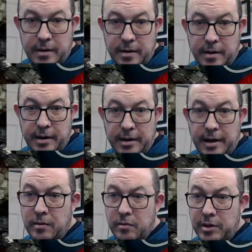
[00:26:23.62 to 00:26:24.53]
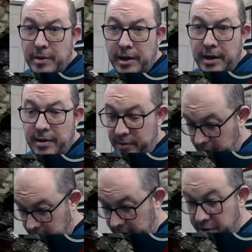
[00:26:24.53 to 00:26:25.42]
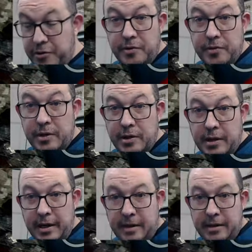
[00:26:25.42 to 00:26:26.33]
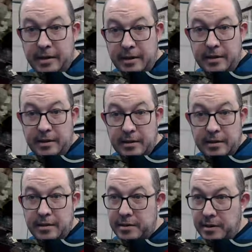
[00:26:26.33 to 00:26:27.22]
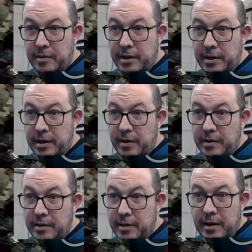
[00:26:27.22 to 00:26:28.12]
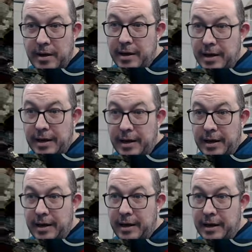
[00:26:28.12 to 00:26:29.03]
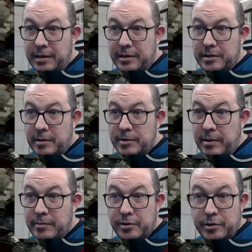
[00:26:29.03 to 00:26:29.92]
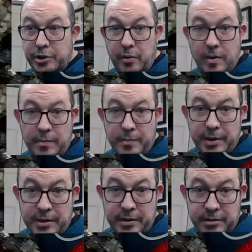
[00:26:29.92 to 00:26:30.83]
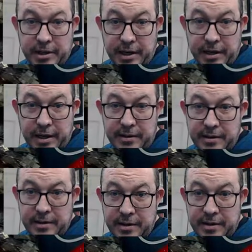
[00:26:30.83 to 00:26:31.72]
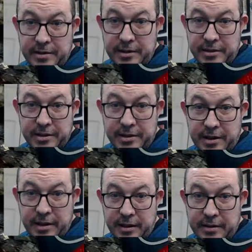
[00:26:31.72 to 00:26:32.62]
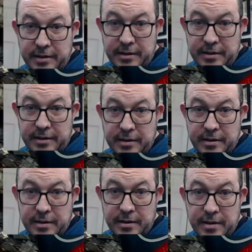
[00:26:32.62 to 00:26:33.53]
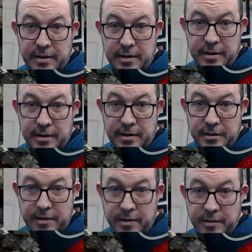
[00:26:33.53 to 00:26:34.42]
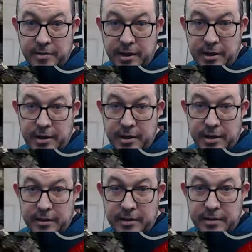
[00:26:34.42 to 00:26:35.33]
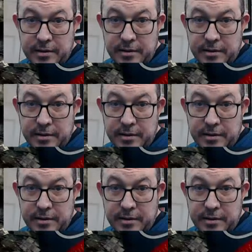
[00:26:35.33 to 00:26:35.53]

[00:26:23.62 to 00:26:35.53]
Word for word: All right, not only am I having issues connecting, because like right now, sometimes it'll show up and it'll say connected, and then it says disconnected. So try to connect.